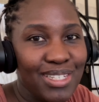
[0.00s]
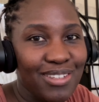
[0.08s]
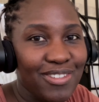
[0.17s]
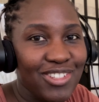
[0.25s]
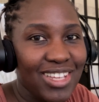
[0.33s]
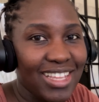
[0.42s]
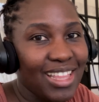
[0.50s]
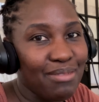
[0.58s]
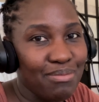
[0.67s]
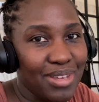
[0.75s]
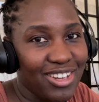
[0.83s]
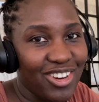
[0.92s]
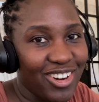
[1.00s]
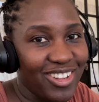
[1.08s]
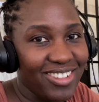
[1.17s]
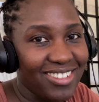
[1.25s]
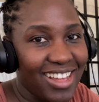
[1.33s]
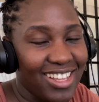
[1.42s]
feels like that mean
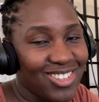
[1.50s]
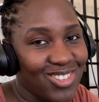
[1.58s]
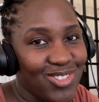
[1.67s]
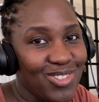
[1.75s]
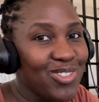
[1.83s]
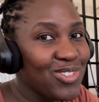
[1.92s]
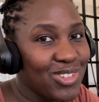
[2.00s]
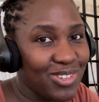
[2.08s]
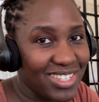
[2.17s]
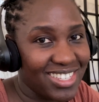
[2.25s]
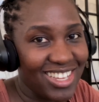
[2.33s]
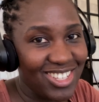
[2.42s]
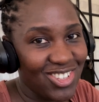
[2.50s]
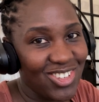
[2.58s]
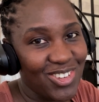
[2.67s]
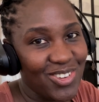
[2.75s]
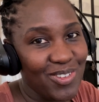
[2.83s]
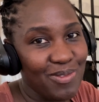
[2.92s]
girl at school who's always nice to
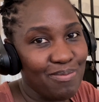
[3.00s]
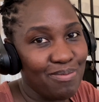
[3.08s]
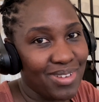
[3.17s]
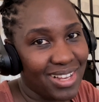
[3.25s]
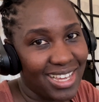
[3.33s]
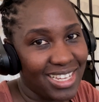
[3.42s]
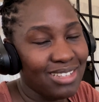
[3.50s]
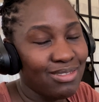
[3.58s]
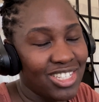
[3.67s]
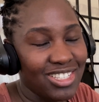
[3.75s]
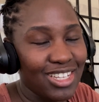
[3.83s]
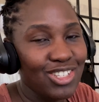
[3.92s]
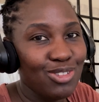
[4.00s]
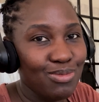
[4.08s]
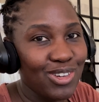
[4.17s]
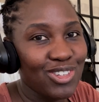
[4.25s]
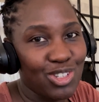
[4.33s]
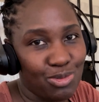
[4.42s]
you, but like she's nice to you
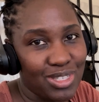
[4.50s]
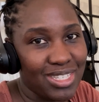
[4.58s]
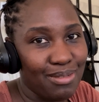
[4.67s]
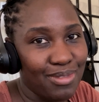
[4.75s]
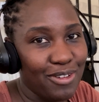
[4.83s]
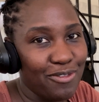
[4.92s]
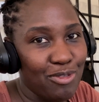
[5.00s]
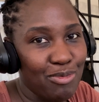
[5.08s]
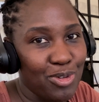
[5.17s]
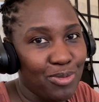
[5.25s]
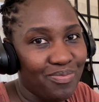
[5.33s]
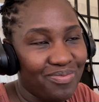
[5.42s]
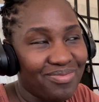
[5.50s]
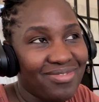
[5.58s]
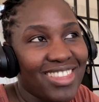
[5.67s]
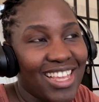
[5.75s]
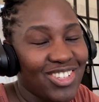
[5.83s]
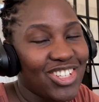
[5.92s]
because she wants something from you.
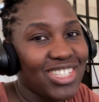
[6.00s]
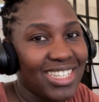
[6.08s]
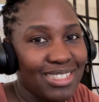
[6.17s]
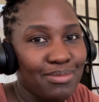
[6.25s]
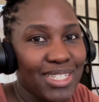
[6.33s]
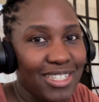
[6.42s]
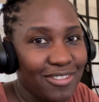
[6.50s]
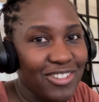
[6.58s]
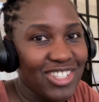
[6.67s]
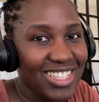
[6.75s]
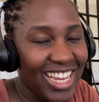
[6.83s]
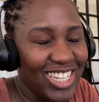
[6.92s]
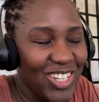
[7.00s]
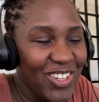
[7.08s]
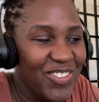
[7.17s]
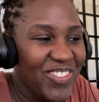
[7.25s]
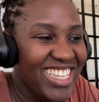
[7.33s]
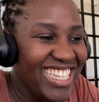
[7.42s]
That's what ChatGPT feels like
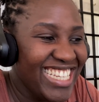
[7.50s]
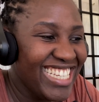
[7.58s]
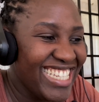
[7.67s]
to me.